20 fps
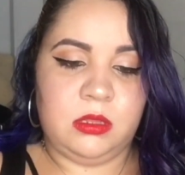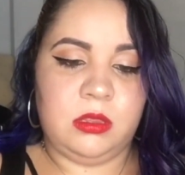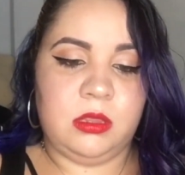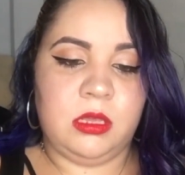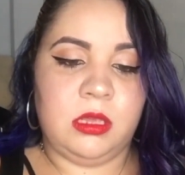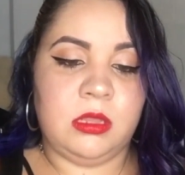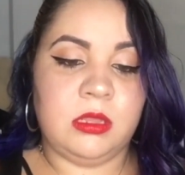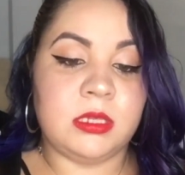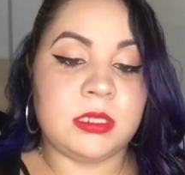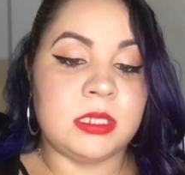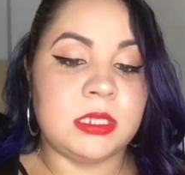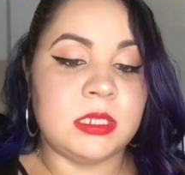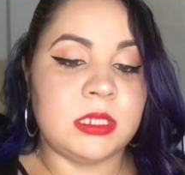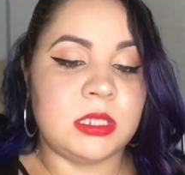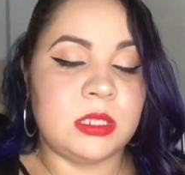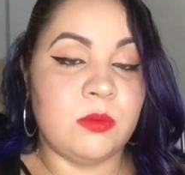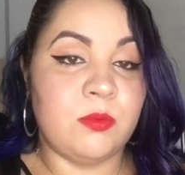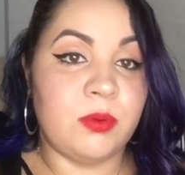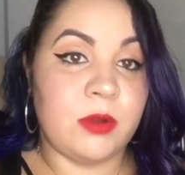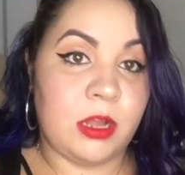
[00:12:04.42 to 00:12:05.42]
Then this
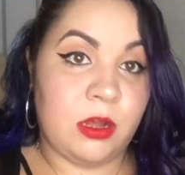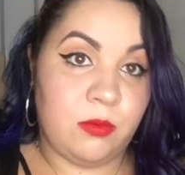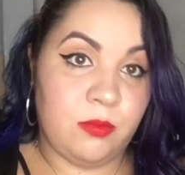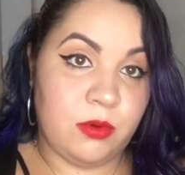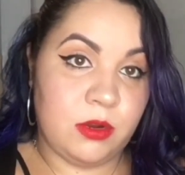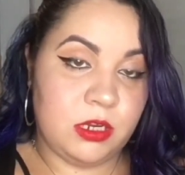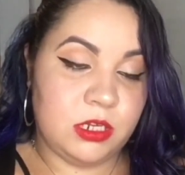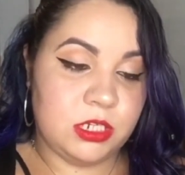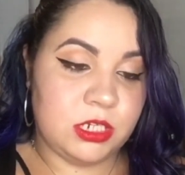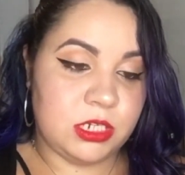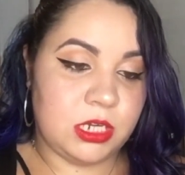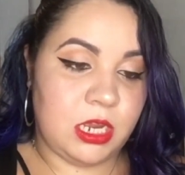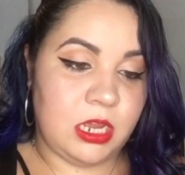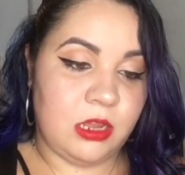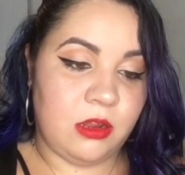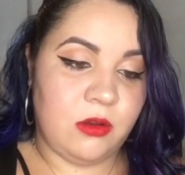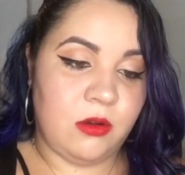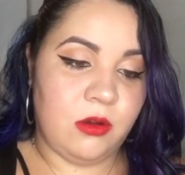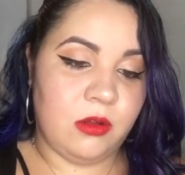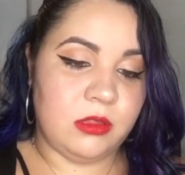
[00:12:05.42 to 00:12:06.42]
is the brow brush,
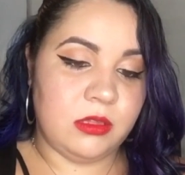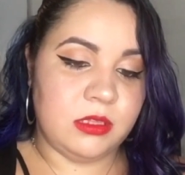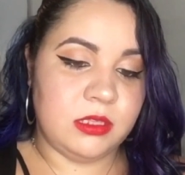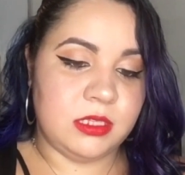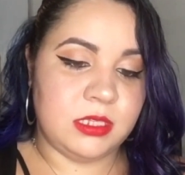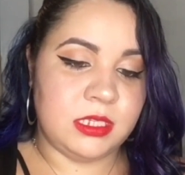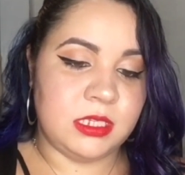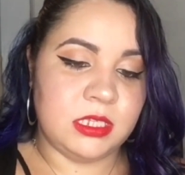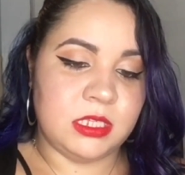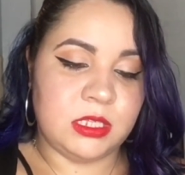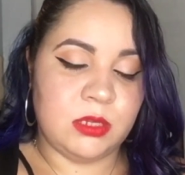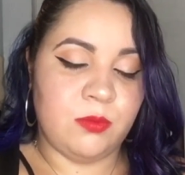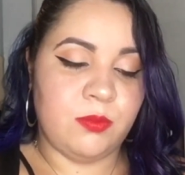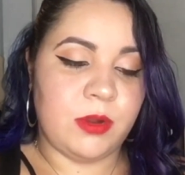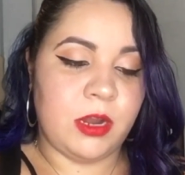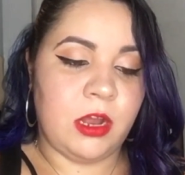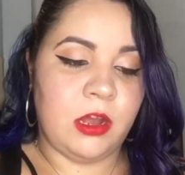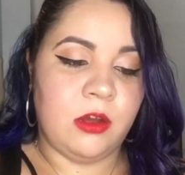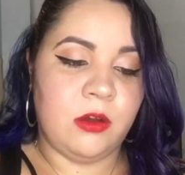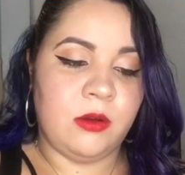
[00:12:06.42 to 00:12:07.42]
I call it. This is the
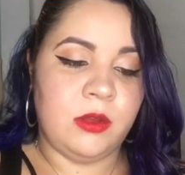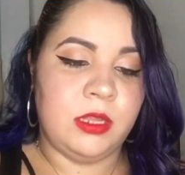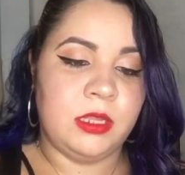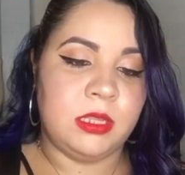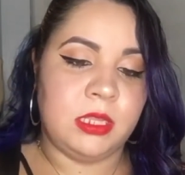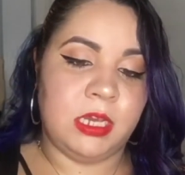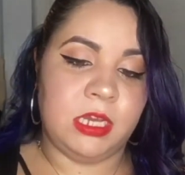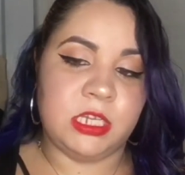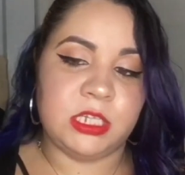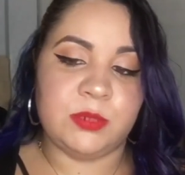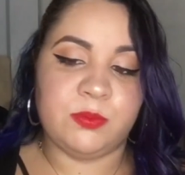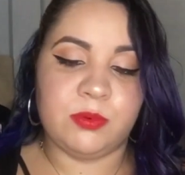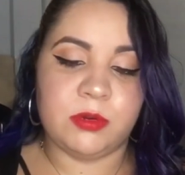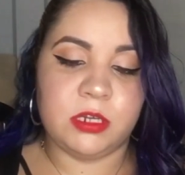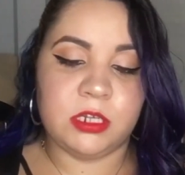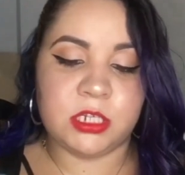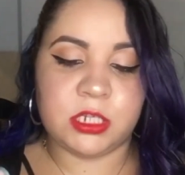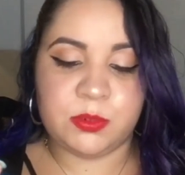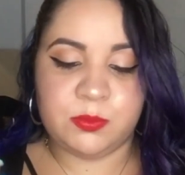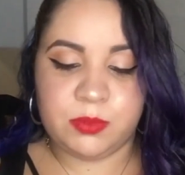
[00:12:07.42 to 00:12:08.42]
brow and lash
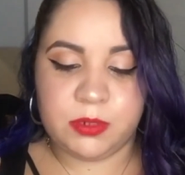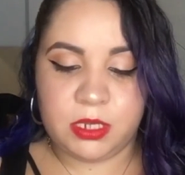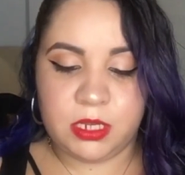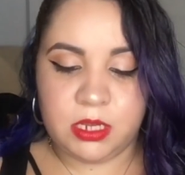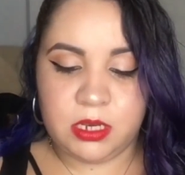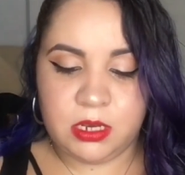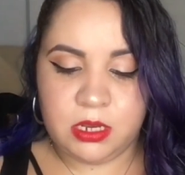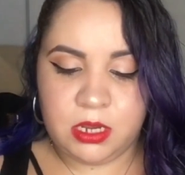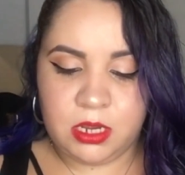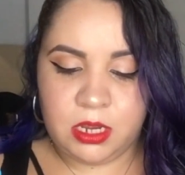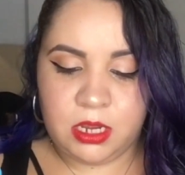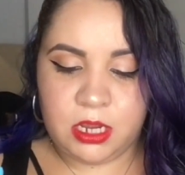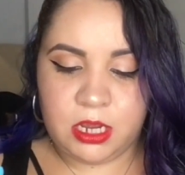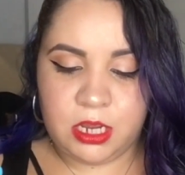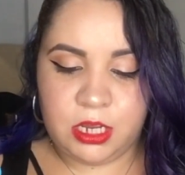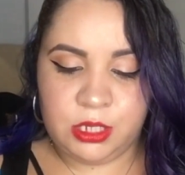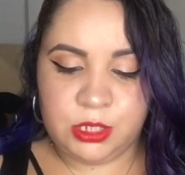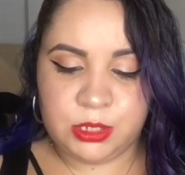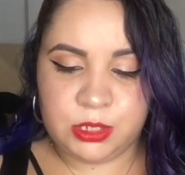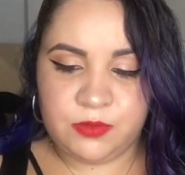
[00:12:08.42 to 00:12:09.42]
brush, but
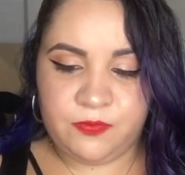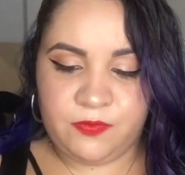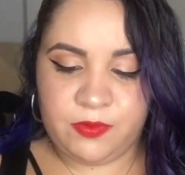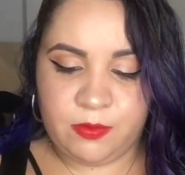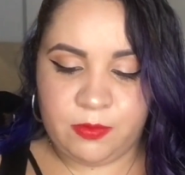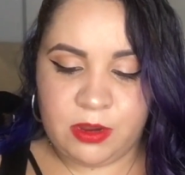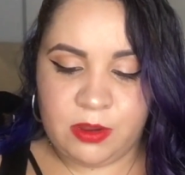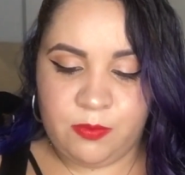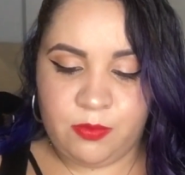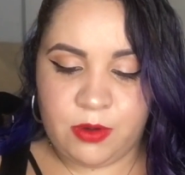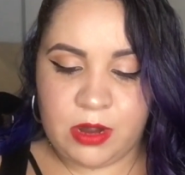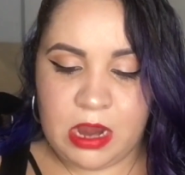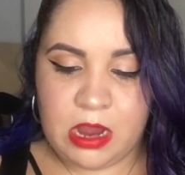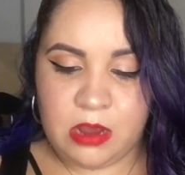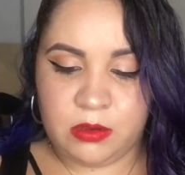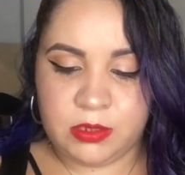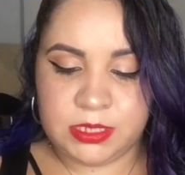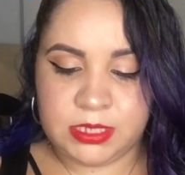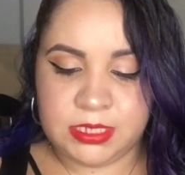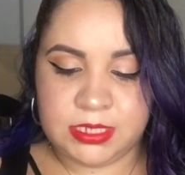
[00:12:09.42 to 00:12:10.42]
I use it for my
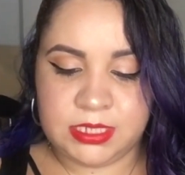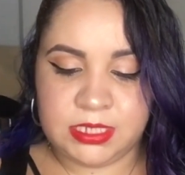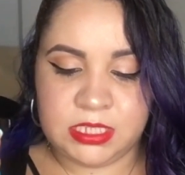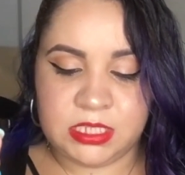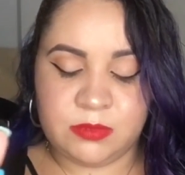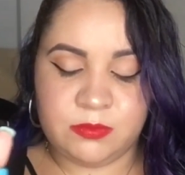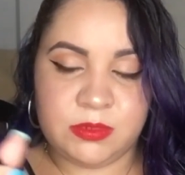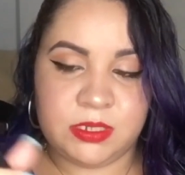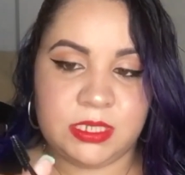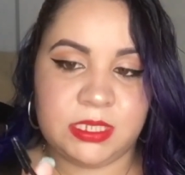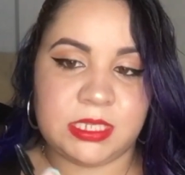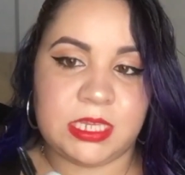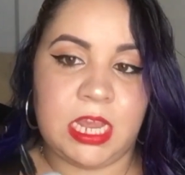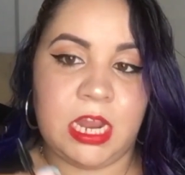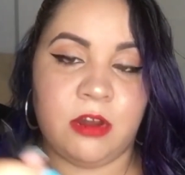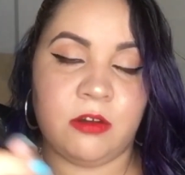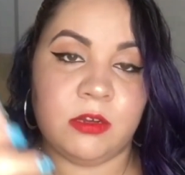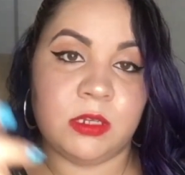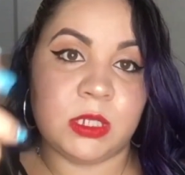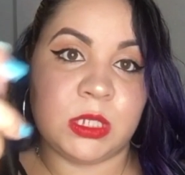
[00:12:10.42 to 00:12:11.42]
brows. This is a
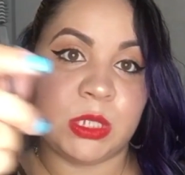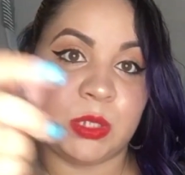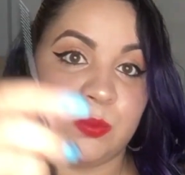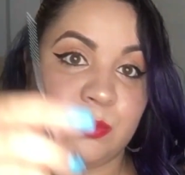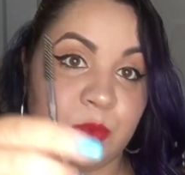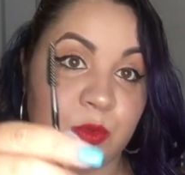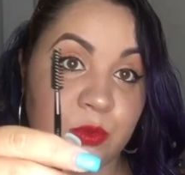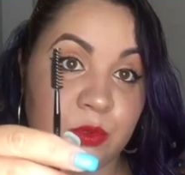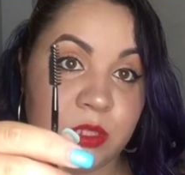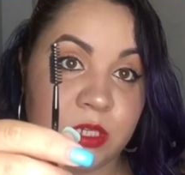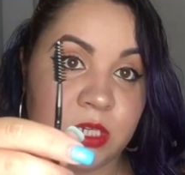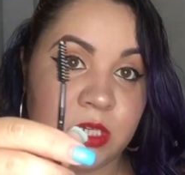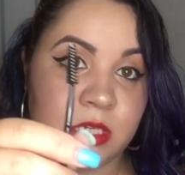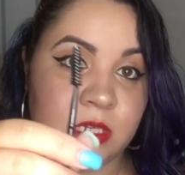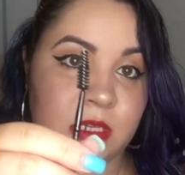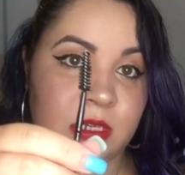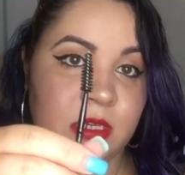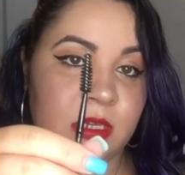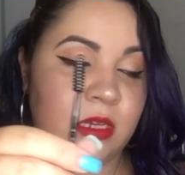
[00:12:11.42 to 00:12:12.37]
mascara spoolie.